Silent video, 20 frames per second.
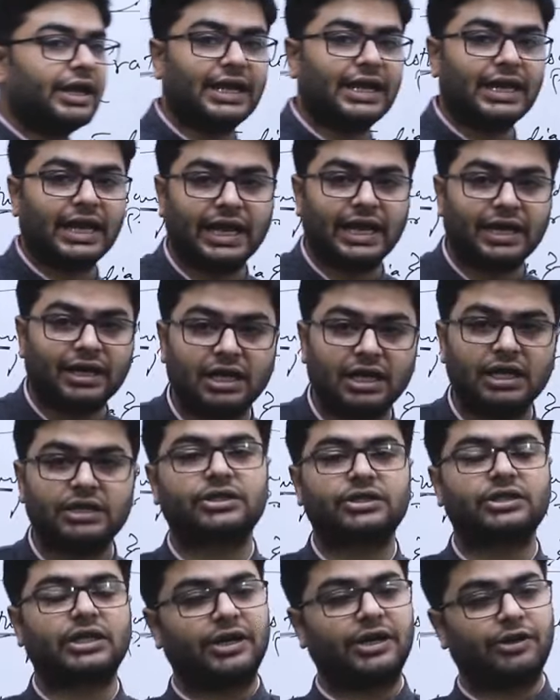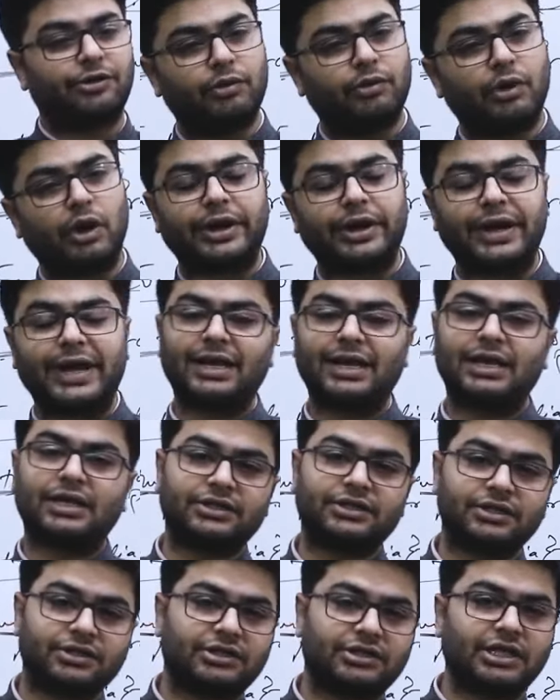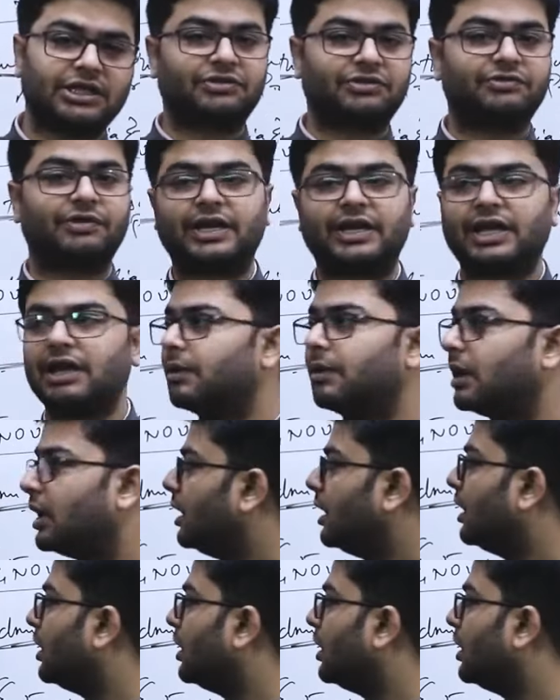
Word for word: in English and your English is just workable,